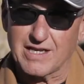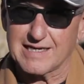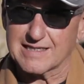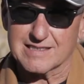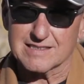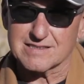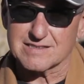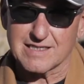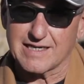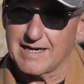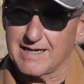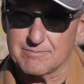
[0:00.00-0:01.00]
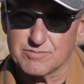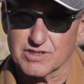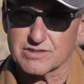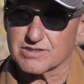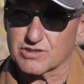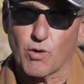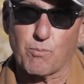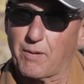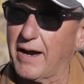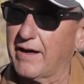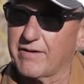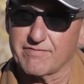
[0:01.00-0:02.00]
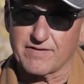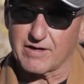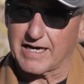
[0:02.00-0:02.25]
like this, and I'm just so proud of our